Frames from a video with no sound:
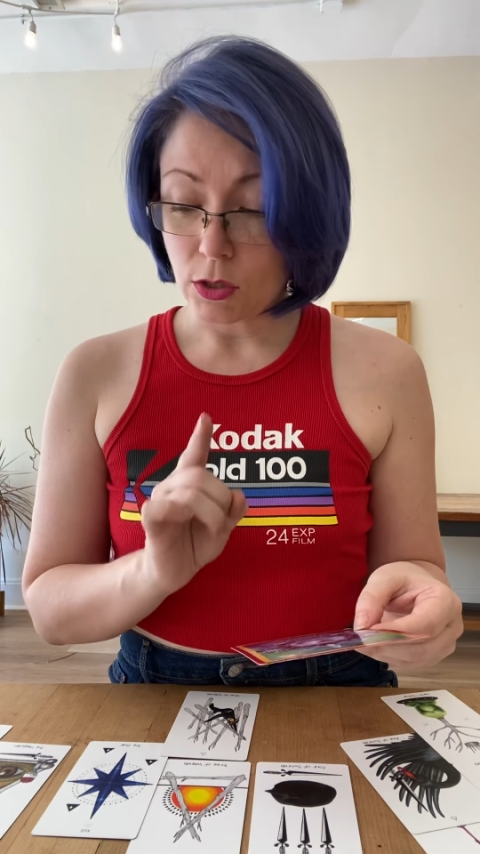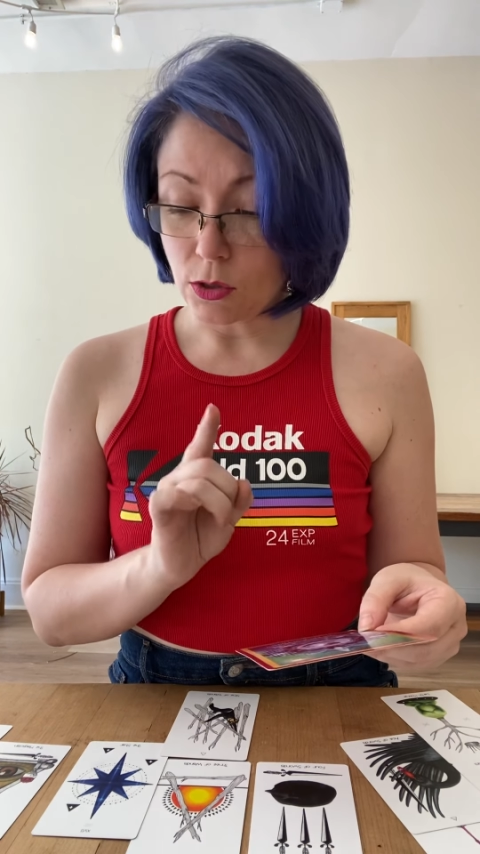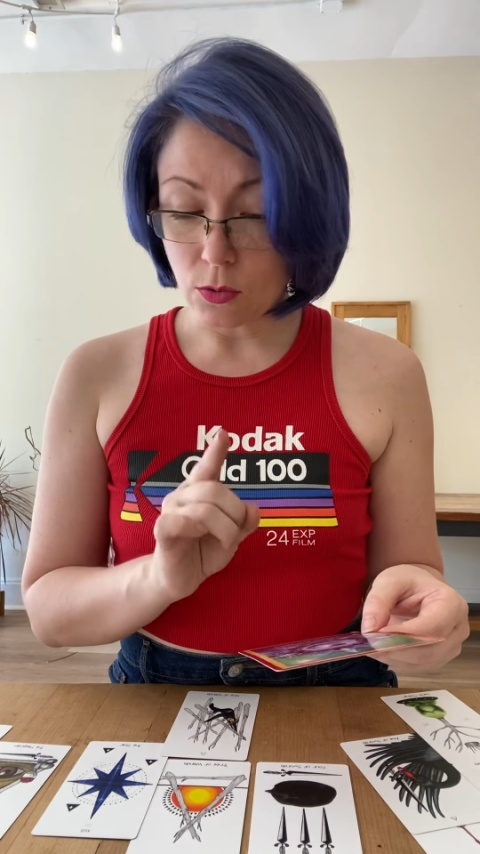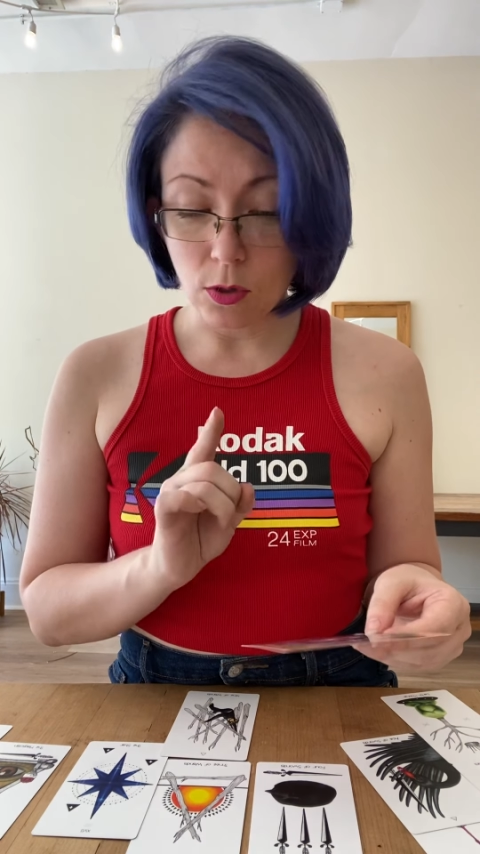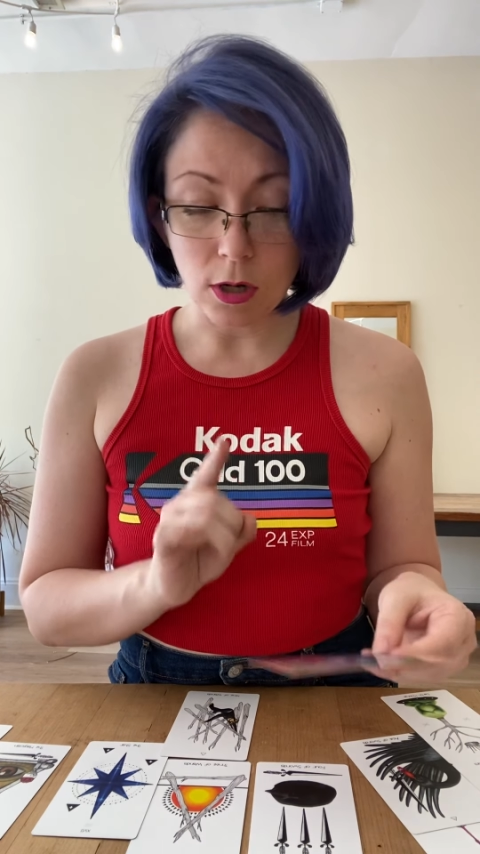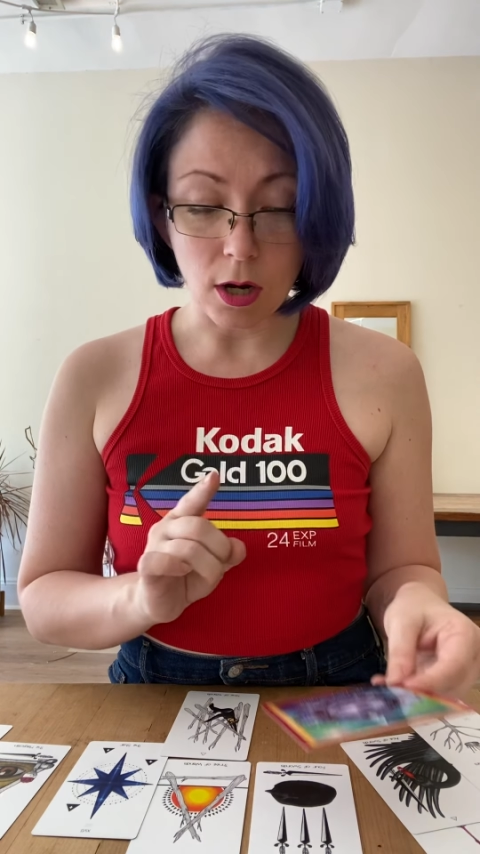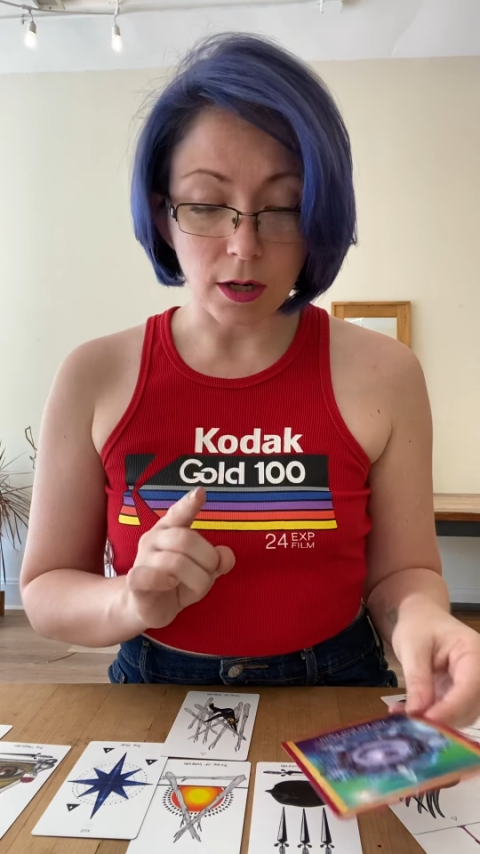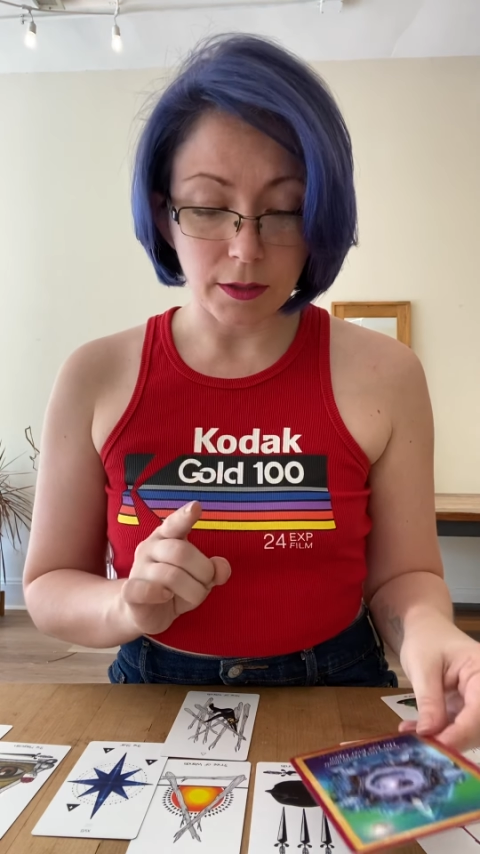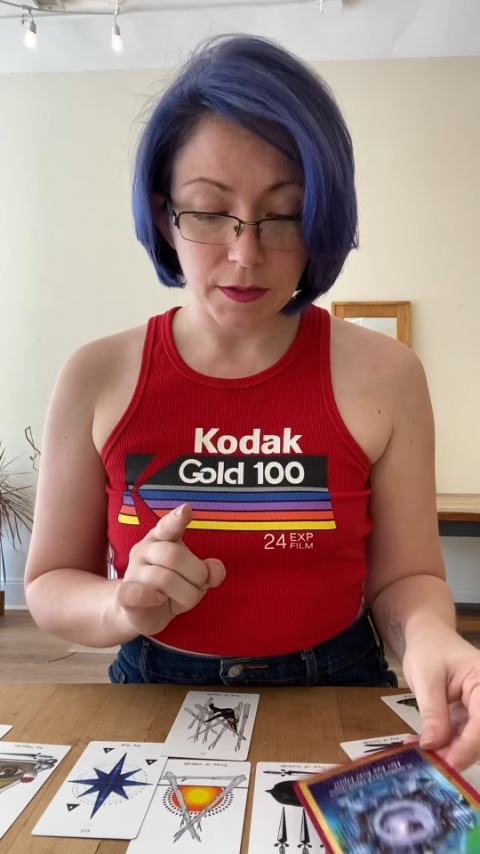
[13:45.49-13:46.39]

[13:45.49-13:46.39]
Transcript: Your heart